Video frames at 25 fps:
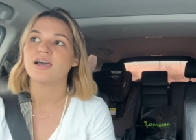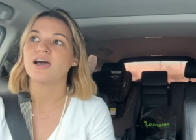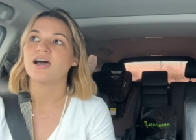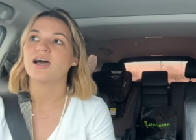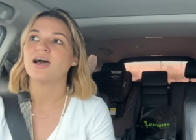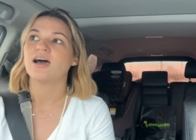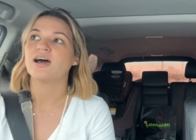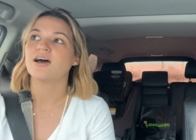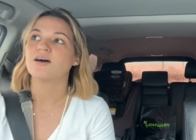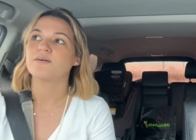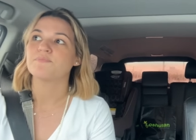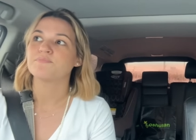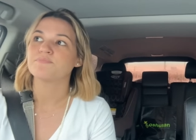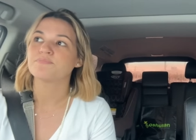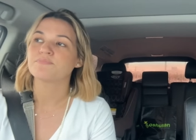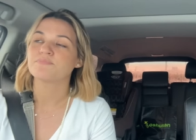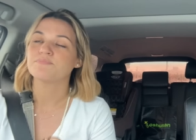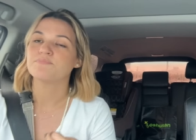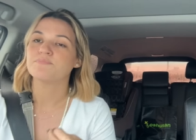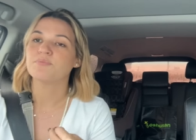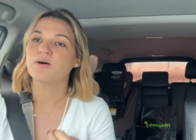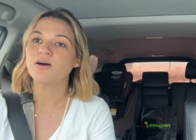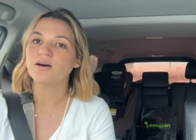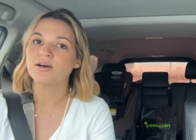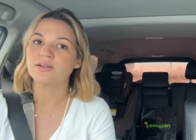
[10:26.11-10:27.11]
Um,
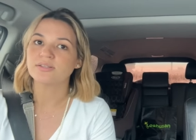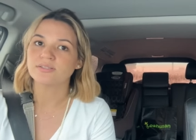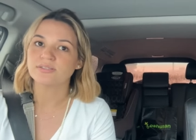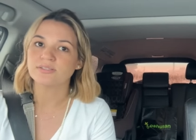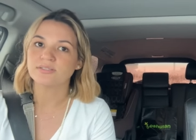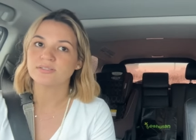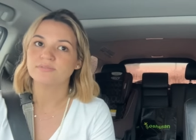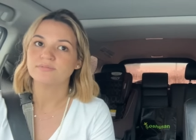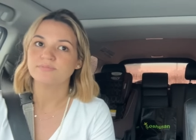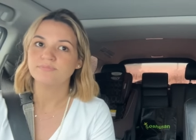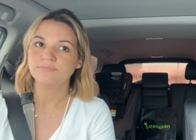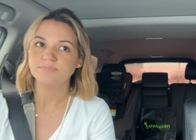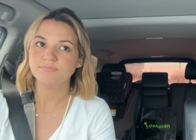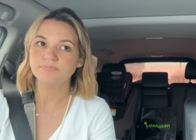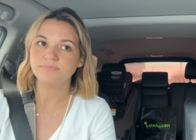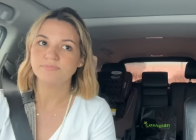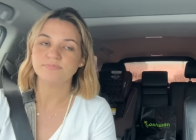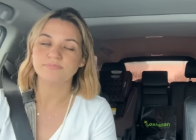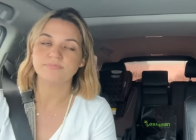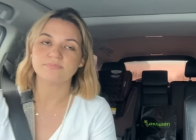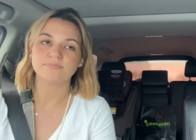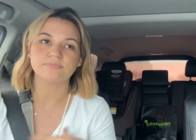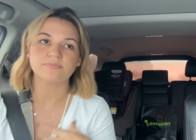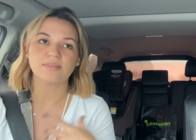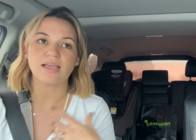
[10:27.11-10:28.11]
but
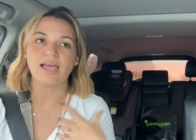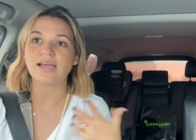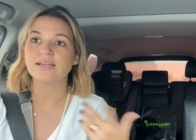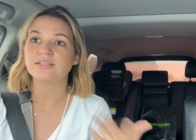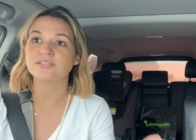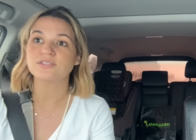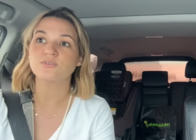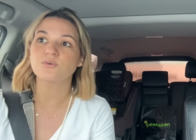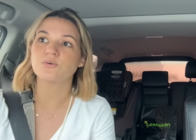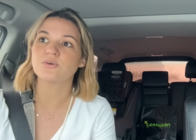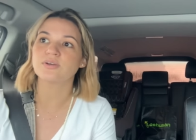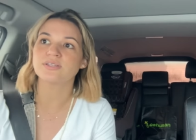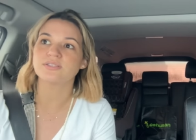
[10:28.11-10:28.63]
I soak